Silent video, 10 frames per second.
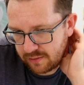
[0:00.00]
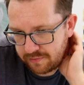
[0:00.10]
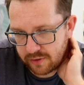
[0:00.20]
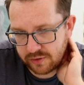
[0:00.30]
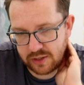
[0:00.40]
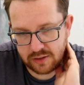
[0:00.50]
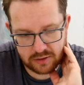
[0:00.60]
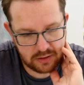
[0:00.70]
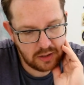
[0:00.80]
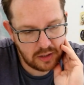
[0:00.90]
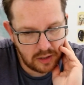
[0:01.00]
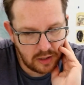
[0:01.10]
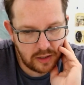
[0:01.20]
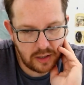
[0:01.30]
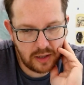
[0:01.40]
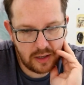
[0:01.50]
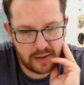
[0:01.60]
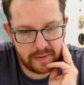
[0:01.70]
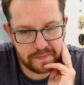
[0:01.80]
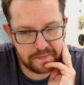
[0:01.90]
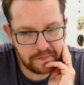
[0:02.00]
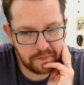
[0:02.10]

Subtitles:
project. I